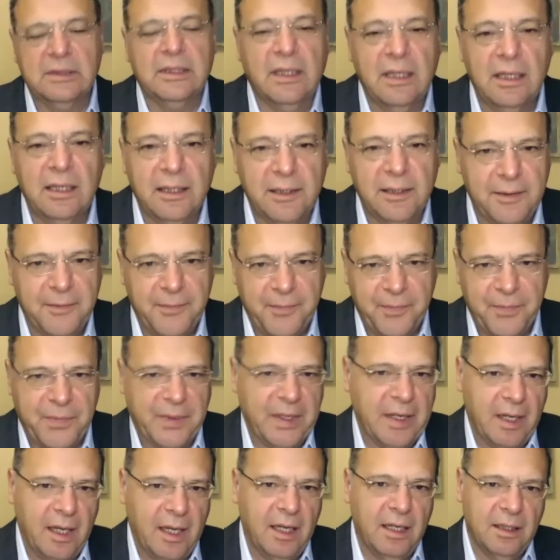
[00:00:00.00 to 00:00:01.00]
an
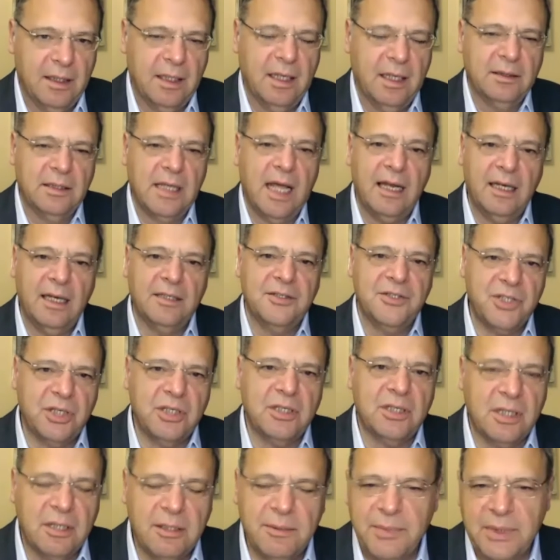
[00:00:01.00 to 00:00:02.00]

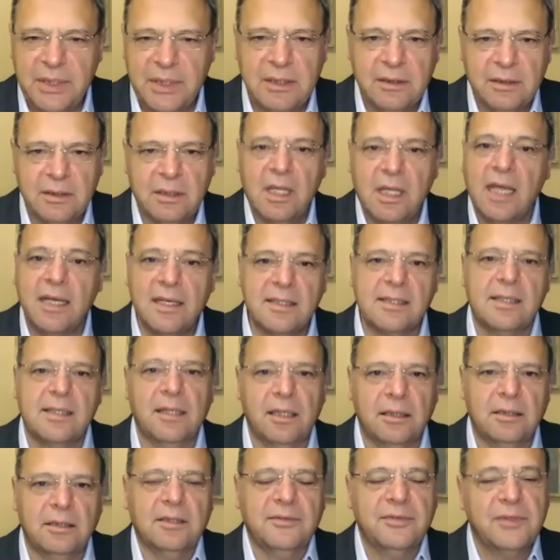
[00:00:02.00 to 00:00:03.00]
LNG terminal takes a
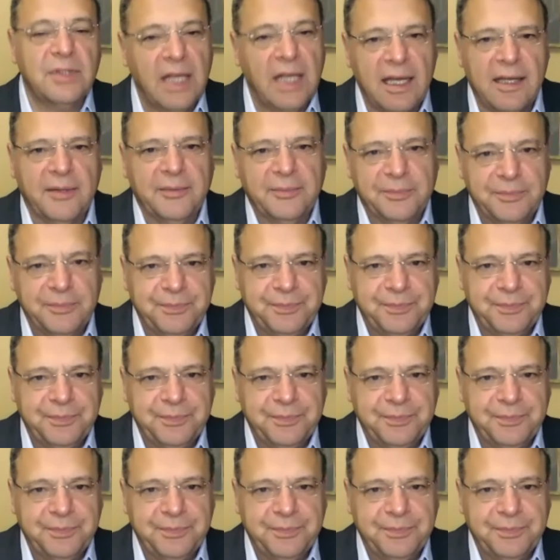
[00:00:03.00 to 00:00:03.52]
lot of time.